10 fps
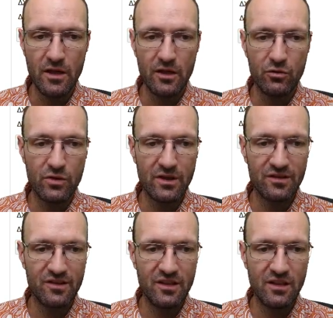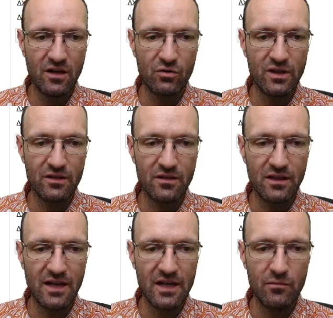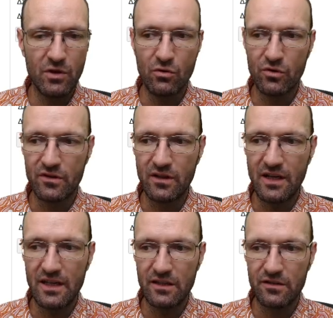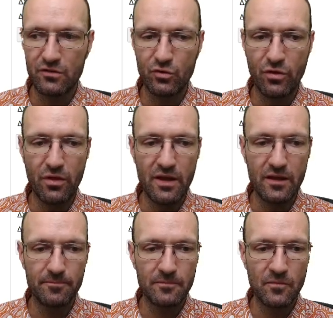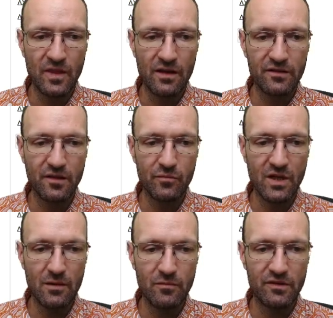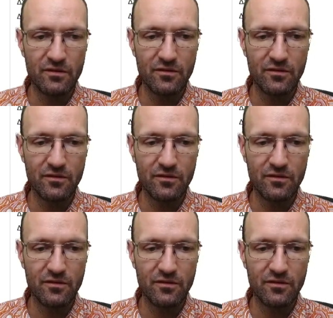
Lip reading: you can see now that the line, because the line is too thick, sometimes